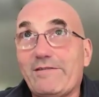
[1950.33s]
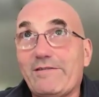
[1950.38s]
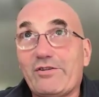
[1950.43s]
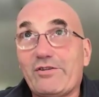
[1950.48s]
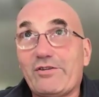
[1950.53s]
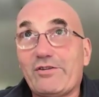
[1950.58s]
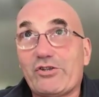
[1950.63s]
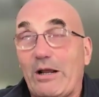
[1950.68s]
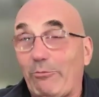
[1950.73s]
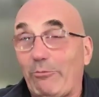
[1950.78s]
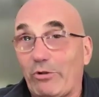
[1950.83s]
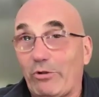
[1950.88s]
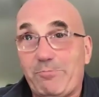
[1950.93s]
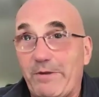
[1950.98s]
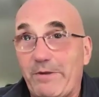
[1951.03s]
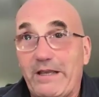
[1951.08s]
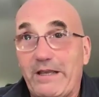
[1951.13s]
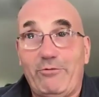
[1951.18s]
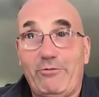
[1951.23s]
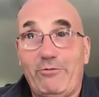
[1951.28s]
generally
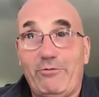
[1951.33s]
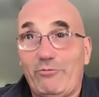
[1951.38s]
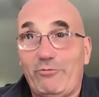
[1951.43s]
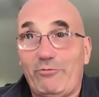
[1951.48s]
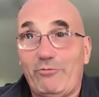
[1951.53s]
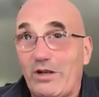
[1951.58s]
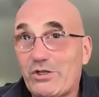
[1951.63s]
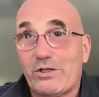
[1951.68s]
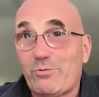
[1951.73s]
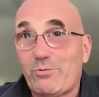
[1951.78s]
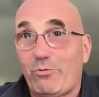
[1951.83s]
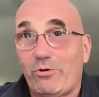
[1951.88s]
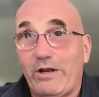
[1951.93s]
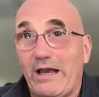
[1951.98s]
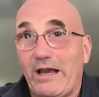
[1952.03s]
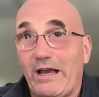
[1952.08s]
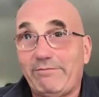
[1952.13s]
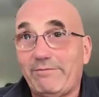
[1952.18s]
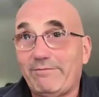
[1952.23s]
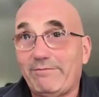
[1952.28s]
speaking, restaurants were
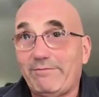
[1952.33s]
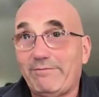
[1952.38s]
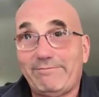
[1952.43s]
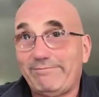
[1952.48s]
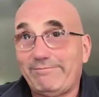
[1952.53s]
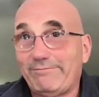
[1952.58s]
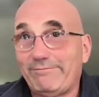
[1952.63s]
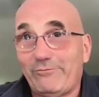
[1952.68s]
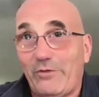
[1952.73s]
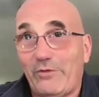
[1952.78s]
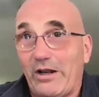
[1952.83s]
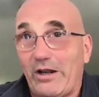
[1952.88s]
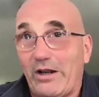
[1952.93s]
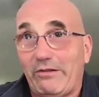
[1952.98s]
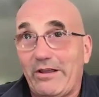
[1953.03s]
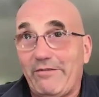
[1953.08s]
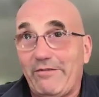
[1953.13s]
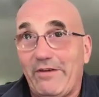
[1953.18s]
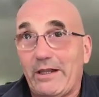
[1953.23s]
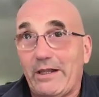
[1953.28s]
not
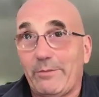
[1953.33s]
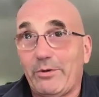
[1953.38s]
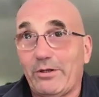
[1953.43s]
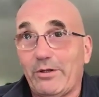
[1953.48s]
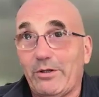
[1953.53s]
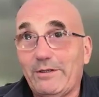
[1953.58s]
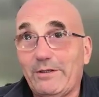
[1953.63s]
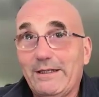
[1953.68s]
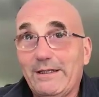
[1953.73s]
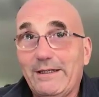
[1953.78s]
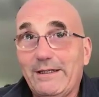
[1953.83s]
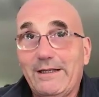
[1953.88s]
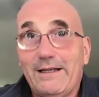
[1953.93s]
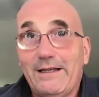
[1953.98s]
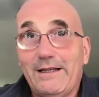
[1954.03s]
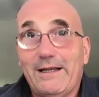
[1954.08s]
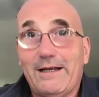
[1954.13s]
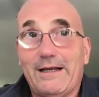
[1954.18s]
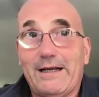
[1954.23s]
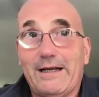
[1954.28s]
readily available,
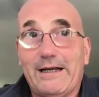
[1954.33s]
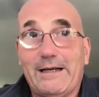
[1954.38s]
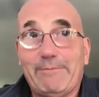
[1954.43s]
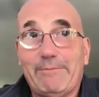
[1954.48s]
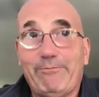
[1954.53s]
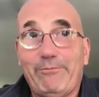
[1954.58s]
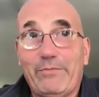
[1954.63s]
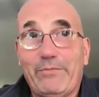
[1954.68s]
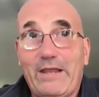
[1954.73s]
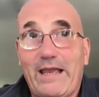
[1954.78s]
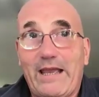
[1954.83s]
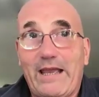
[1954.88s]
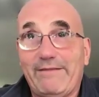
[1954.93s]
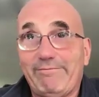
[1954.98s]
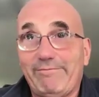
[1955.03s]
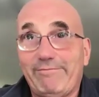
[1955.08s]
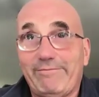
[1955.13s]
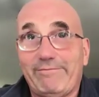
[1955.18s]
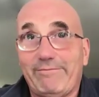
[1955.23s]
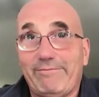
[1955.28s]

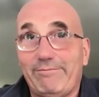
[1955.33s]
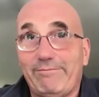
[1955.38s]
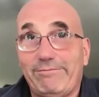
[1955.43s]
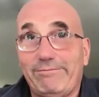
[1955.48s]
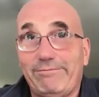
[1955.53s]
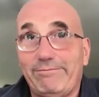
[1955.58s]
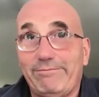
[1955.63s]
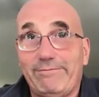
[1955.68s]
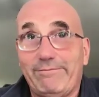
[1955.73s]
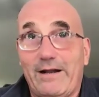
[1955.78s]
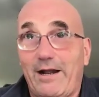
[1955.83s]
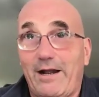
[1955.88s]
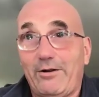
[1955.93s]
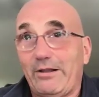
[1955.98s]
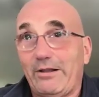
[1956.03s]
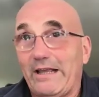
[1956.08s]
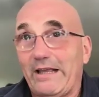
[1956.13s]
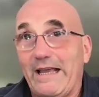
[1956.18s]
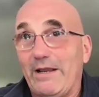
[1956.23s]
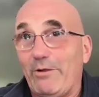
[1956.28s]
and
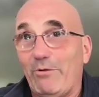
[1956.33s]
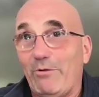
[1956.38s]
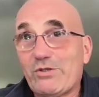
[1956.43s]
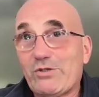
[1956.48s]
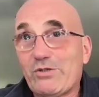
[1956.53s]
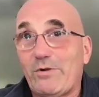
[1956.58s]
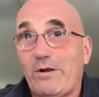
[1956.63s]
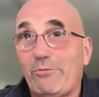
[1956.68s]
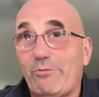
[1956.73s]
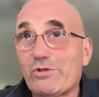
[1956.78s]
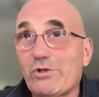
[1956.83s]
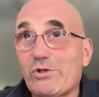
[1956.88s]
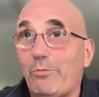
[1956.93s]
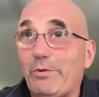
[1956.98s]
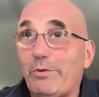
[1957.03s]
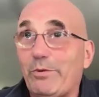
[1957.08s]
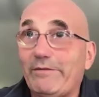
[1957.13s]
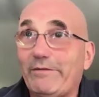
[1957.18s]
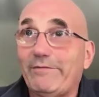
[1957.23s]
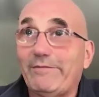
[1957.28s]
hardly any restaurant was
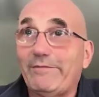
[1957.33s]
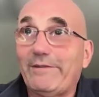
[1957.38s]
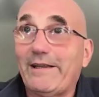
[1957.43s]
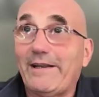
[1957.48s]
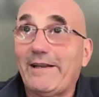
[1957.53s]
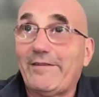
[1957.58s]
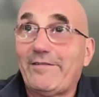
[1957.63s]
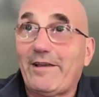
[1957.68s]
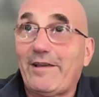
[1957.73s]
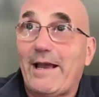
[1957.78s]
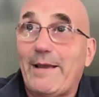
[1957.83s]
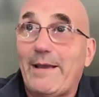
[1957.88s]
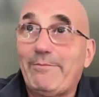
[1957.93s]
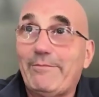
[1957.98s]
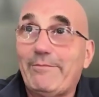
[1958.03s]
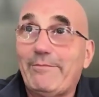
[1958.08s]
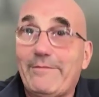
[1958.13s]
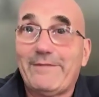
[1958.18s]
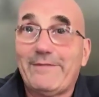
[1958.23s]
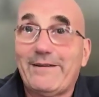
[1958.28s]
open at a
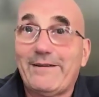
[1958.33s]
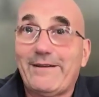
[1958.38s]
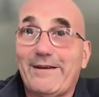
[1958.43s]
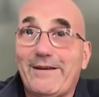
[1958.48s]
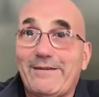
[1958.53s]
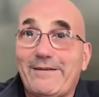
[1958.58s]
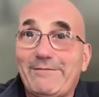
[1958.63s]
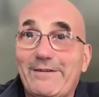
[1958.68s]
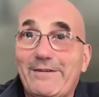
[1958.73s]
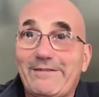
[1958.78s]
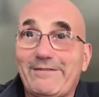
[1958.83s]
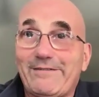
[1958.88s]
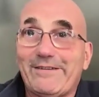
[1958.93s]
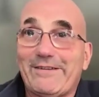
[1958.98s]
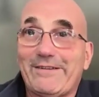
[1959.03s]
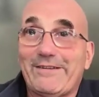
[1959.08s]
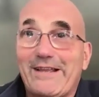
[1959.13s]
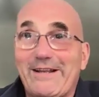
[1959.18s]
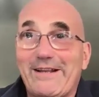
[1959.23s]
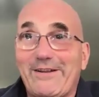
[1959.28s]
time
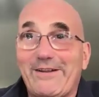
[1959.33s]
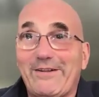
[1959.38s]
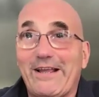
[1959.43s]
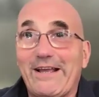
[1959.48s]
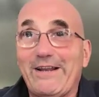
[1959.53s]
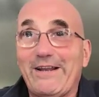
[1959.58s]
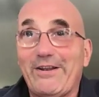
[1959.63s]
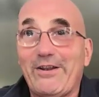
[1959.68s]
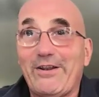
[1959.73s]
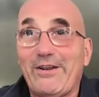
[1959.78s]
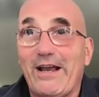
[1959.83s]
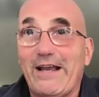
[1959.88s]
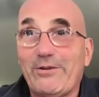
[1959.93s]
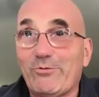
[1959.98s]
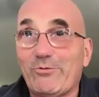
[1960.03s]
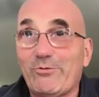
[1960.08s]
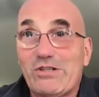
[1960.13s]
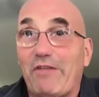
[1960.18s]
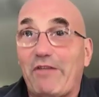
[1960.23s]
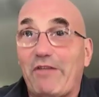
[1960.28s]
late at night. There
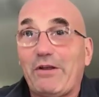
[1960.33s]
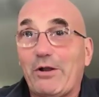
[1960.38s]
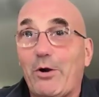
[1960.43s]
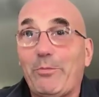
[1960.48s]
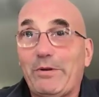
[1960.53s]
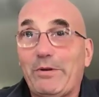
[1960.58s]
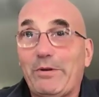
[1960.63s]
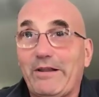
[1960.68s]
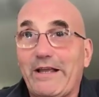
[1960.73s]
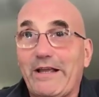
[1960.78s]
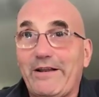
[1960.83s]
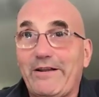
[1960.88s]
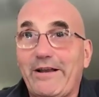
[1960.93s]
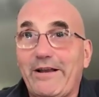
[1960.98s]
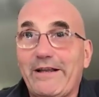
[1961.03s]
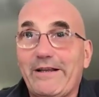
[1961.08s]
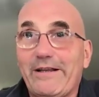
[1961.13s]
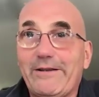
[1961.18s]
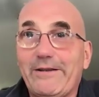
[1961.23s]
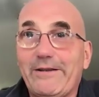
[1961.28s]
was nothing open late at night.